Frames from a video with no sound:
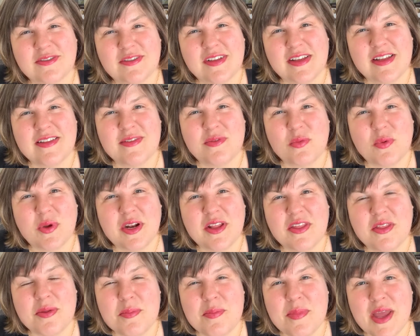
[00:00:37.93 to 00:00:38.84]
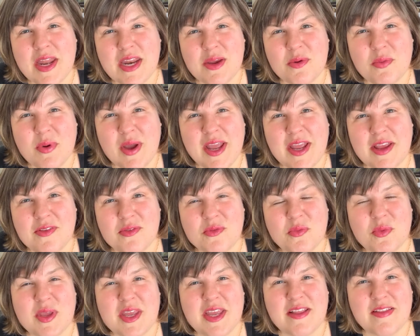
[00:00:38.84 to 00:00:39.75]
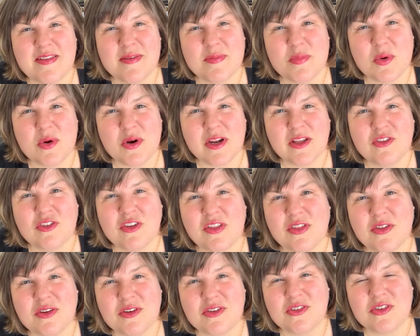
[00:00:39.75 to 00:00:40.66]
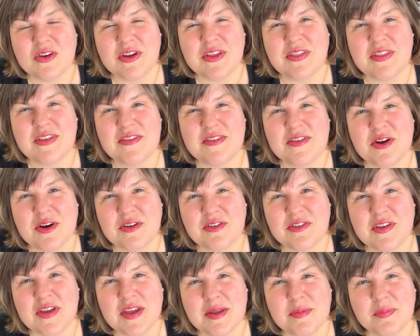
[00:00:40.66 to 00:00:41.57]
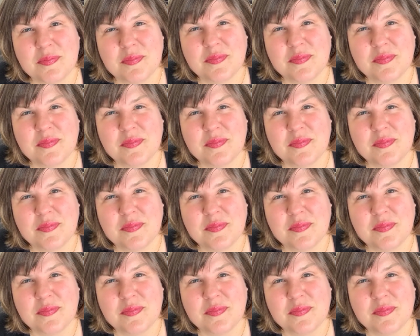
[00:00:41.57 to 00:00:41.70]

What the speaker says: It's one of the many ways we can support each other during this hard time.